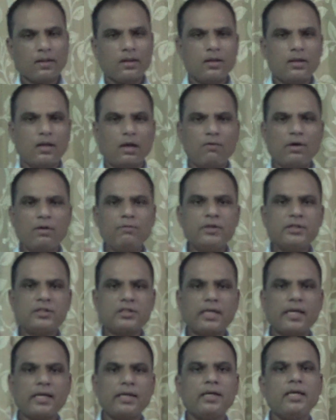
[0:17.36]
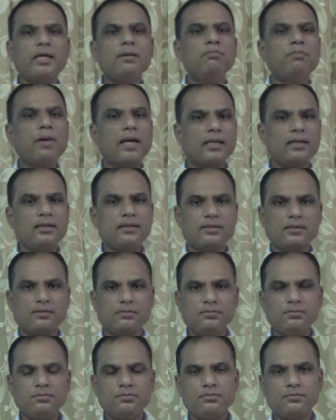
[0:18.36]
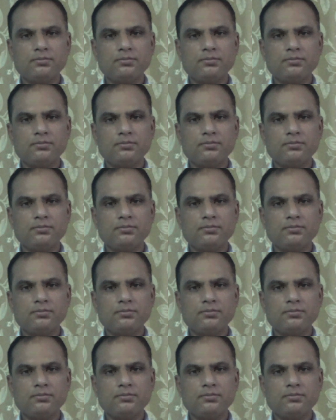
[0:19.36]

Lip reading: Now when we say imperialism,